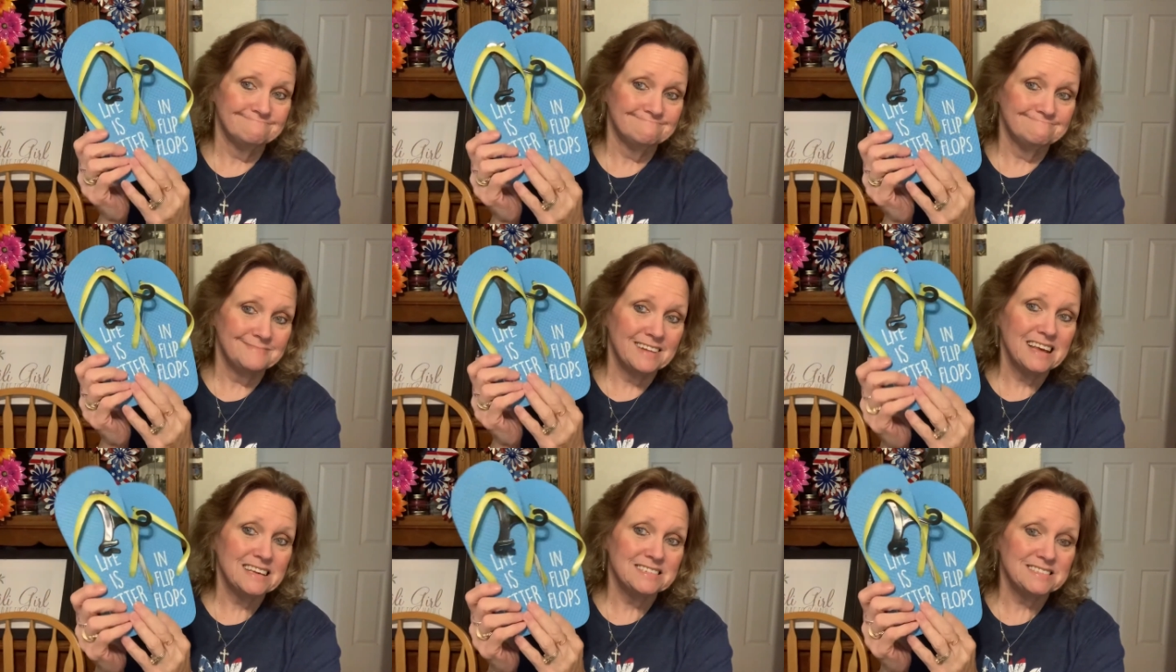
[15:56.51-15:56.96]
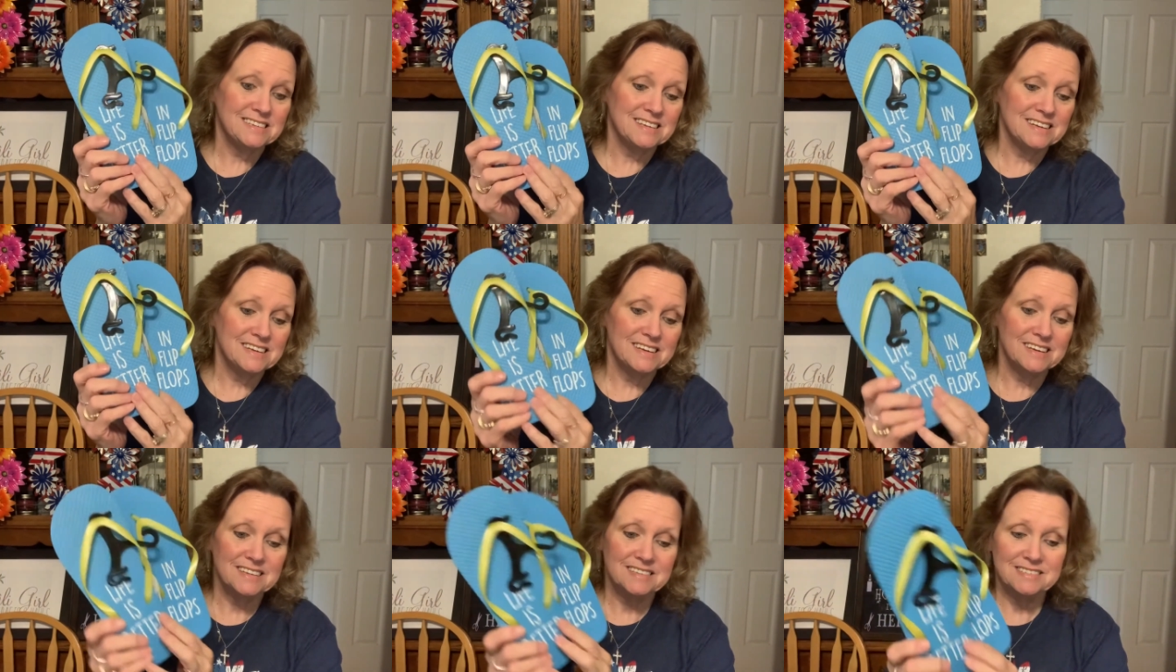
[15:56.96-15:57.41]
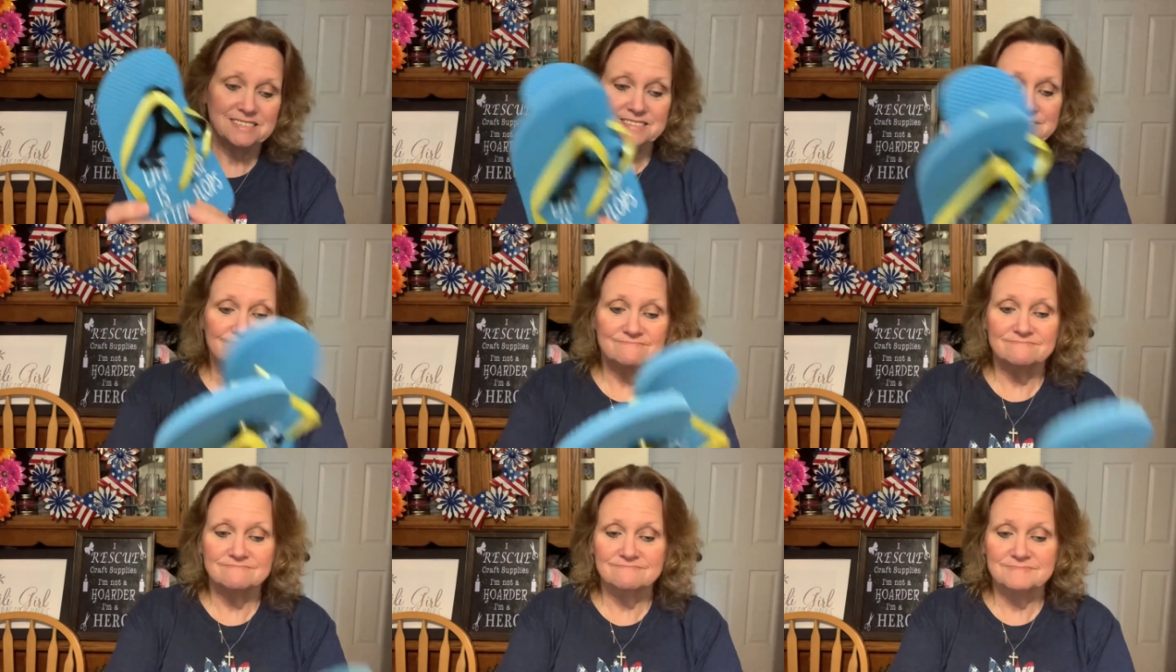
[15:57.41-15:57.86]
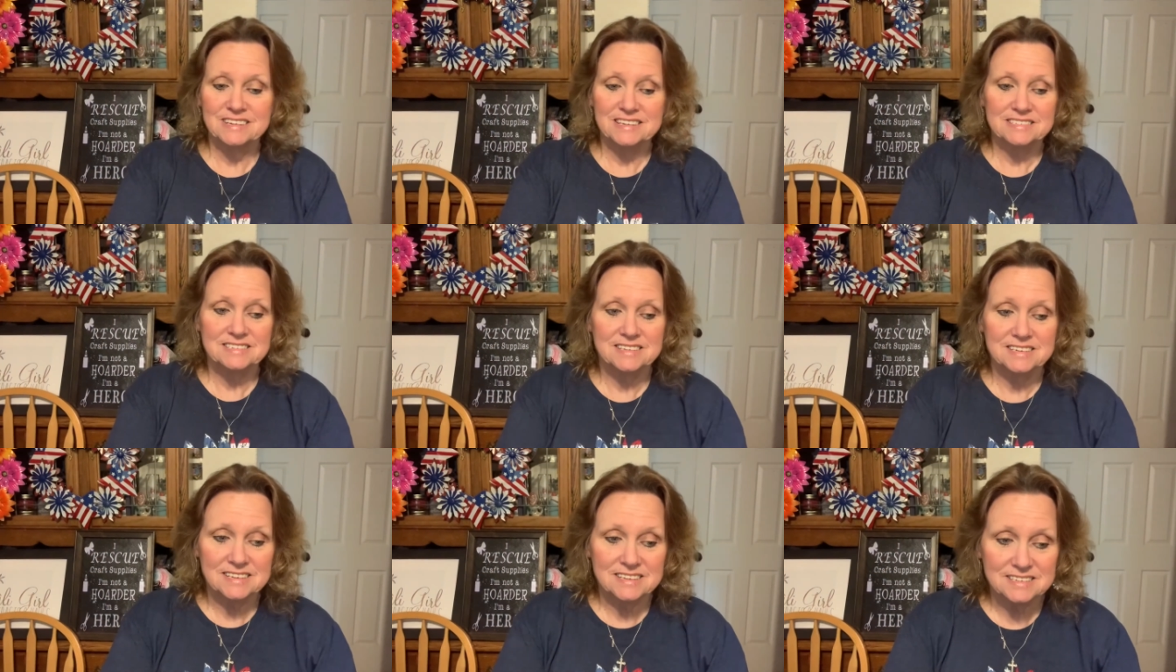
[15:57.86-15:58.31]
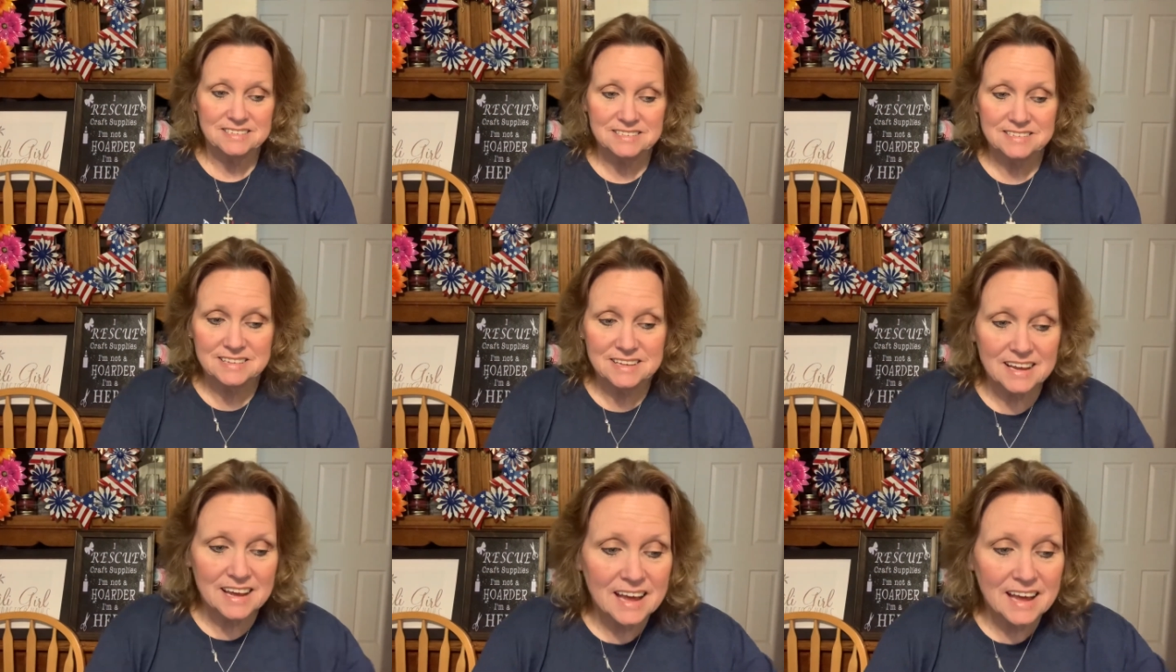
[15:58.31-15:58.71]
Yes, it is. Yes, it is.